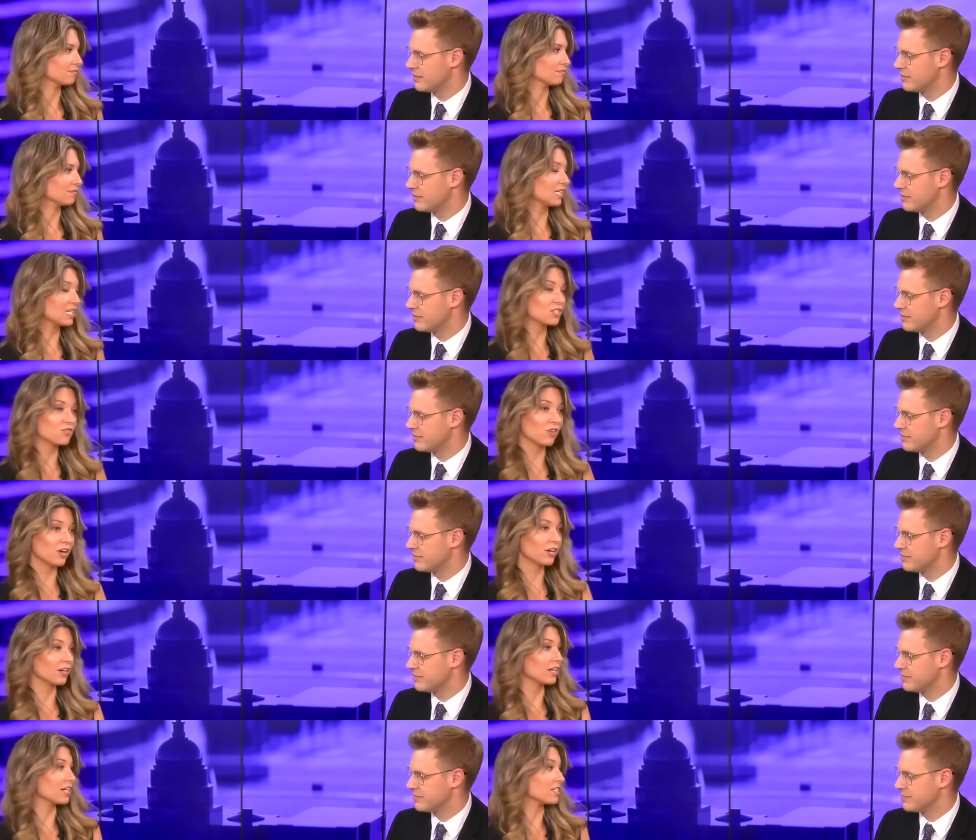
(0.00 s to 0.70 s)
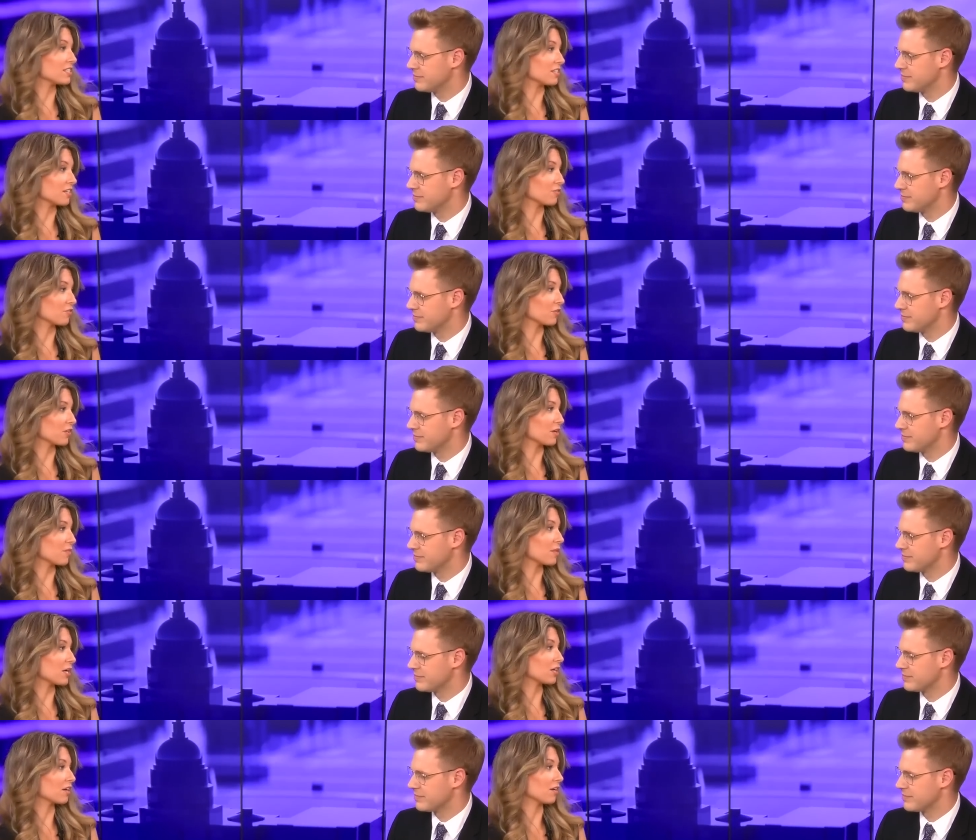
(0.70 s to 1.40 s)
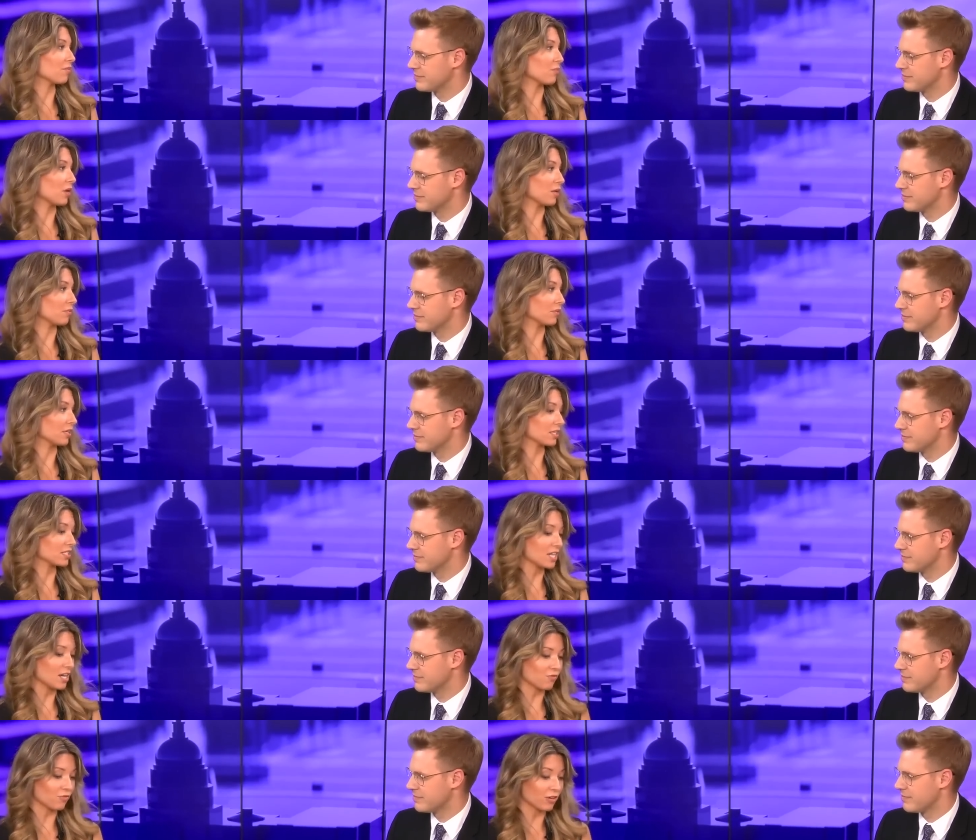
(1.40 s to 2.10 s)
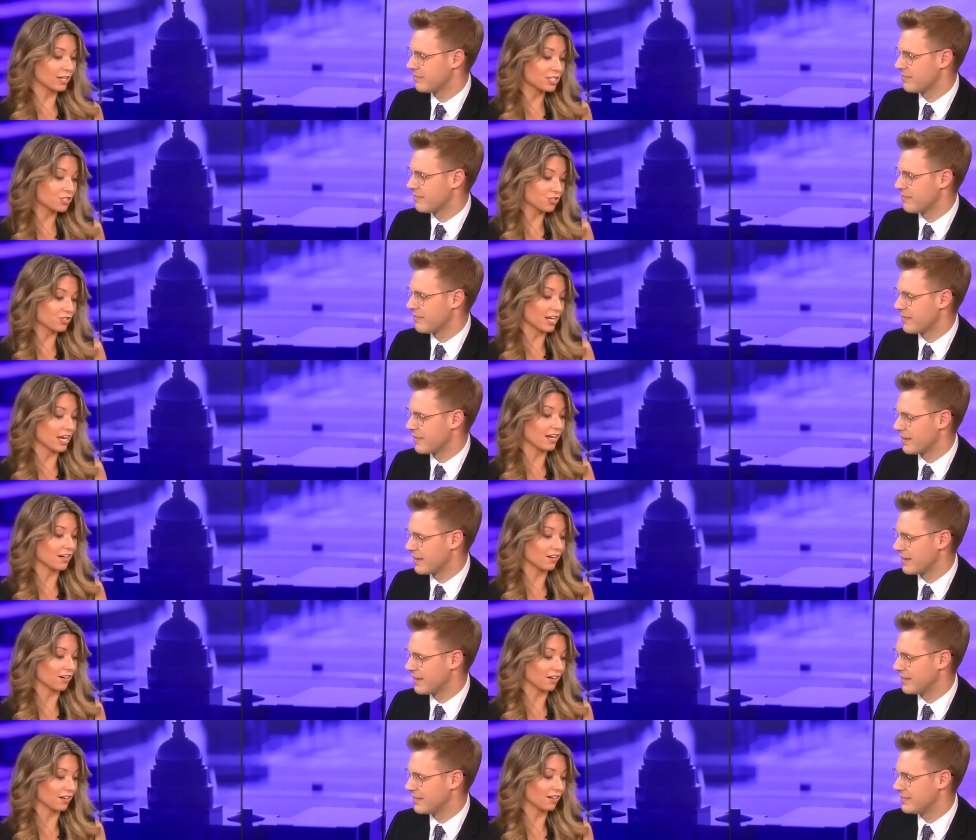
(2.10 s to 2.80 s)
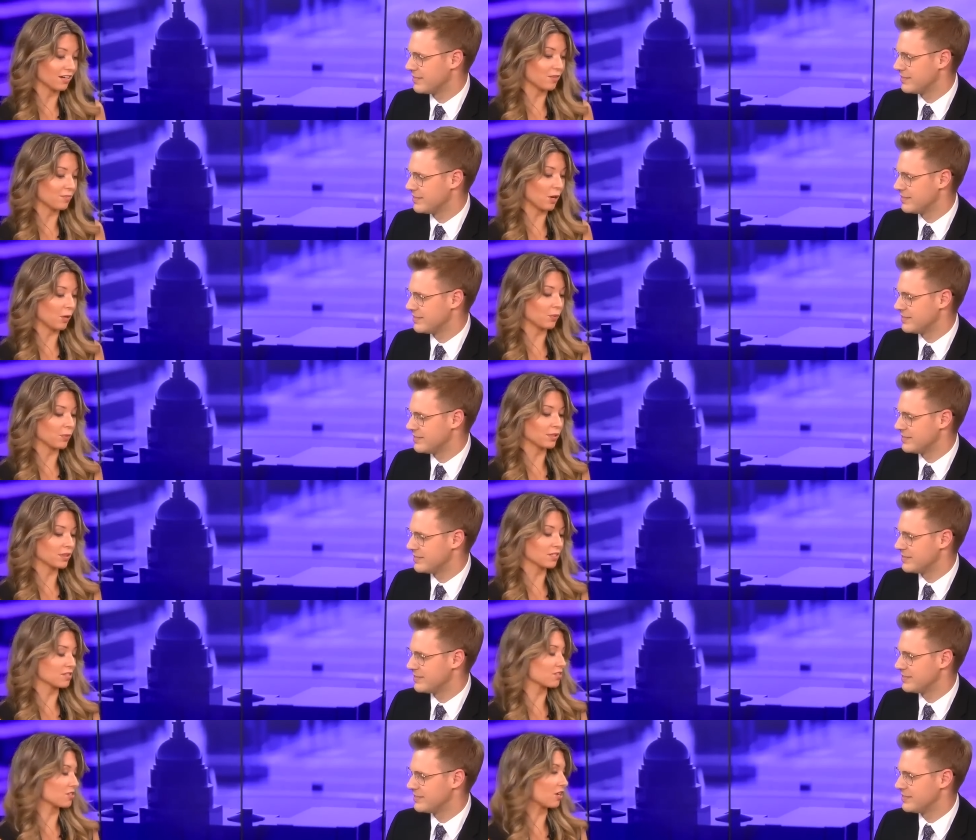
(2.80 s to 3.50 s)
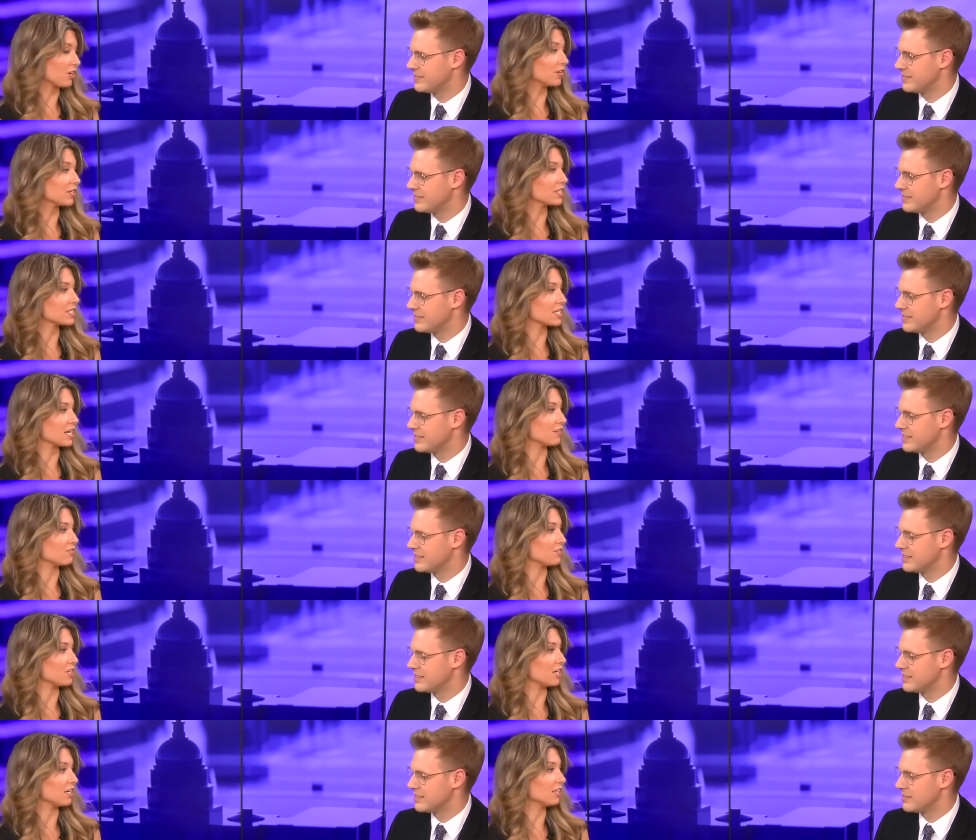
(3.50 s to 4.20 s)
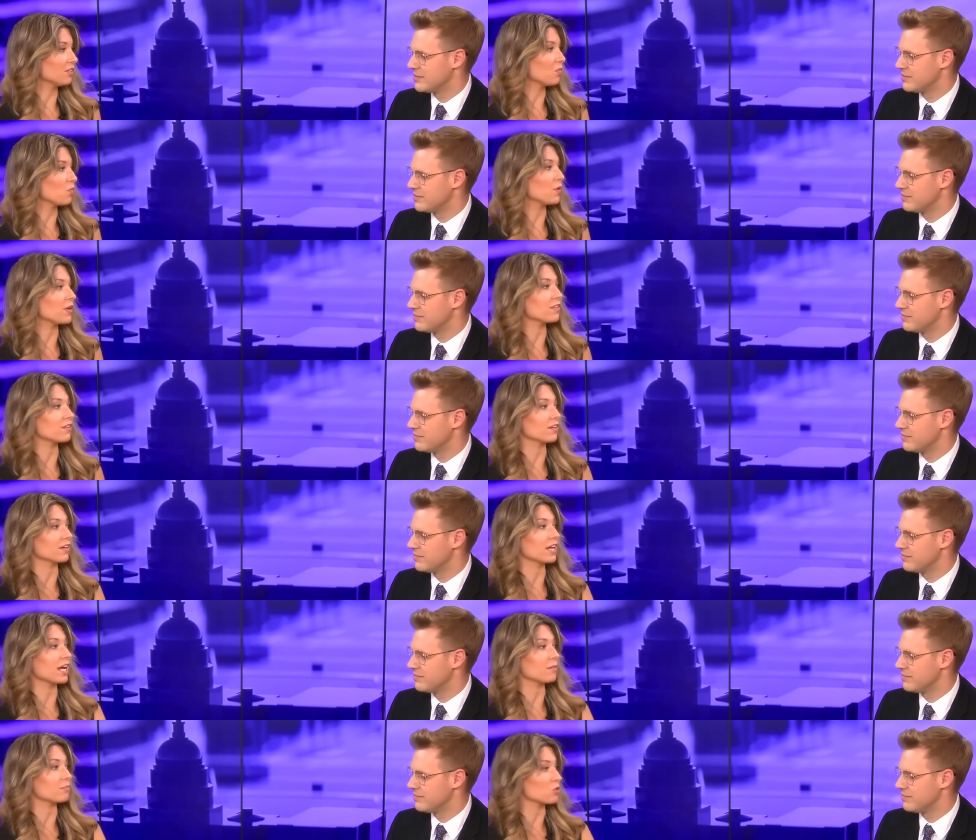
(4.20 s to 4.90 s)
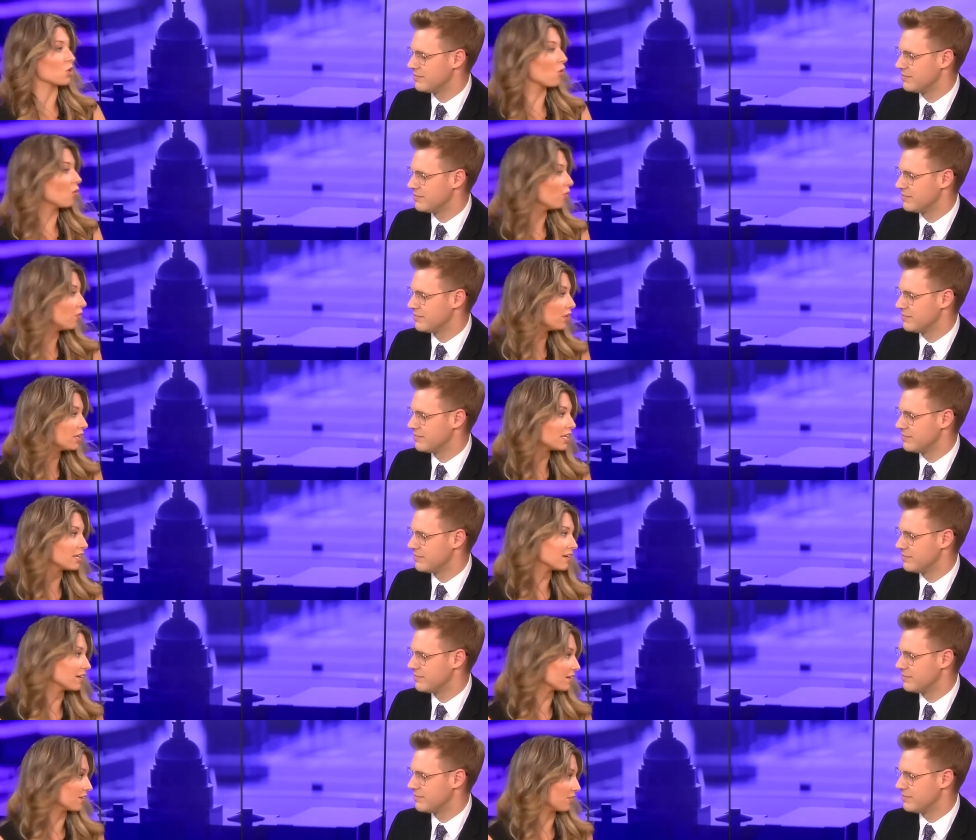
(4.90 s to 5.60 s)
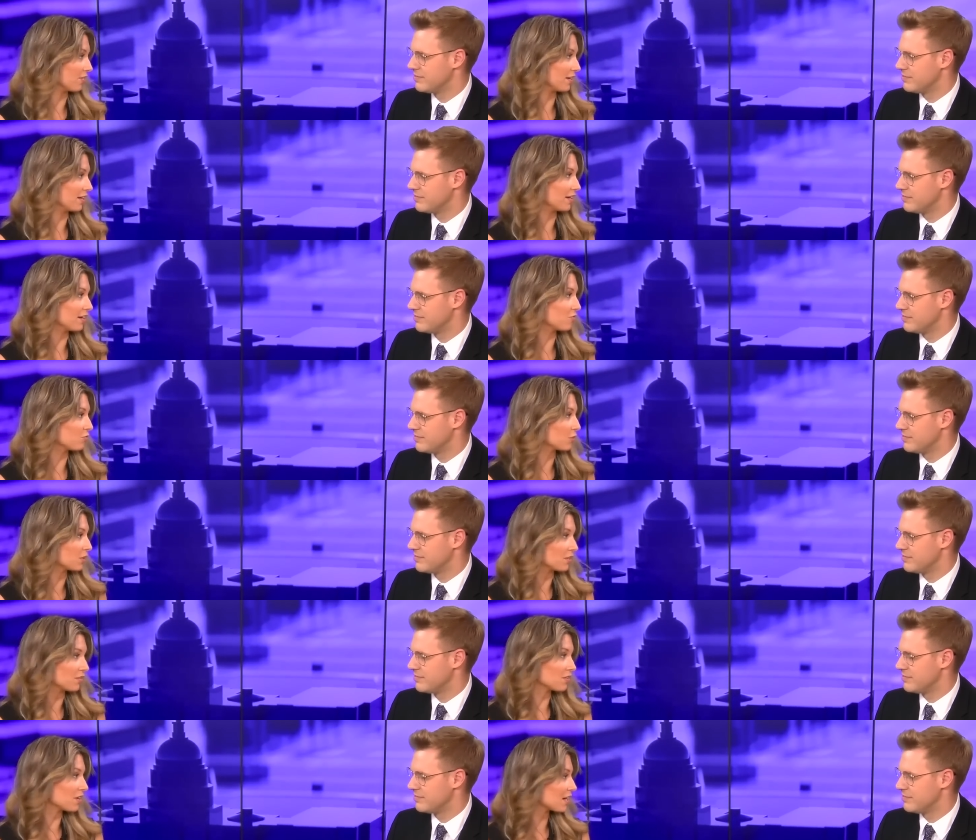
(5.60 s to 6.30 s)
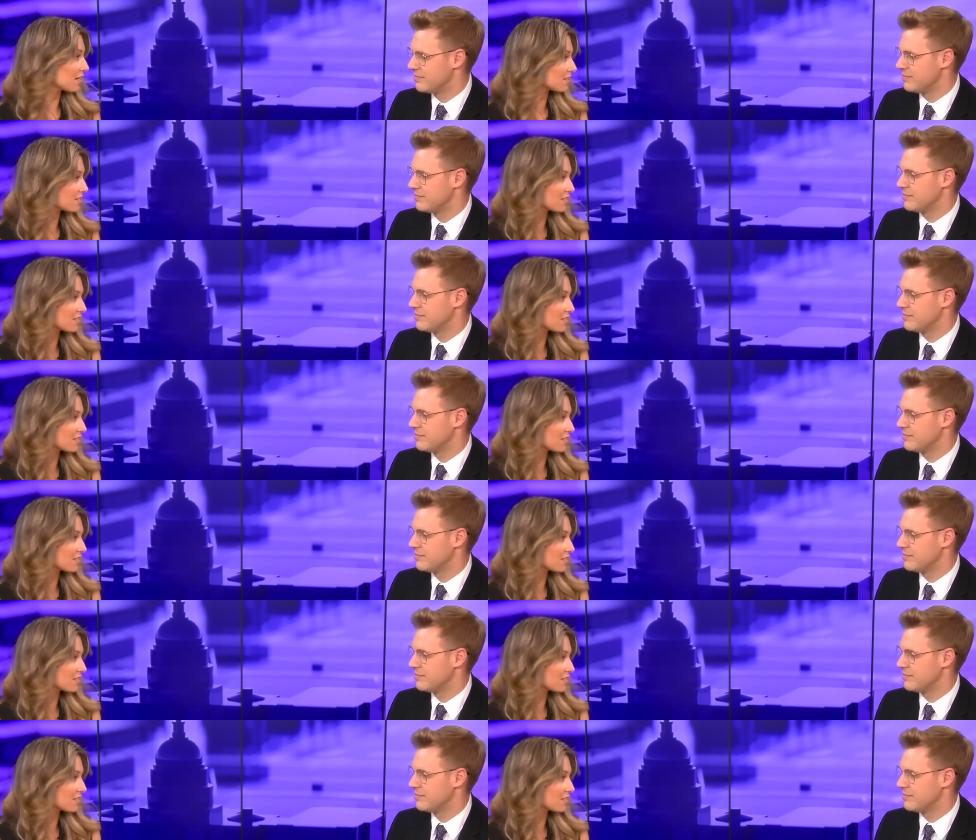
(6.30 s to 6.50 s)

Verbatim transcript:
Speaker 1: It is very easy for the American public to have righteous anger about what the Saudis have done when they're kept wholly ignorant of what the United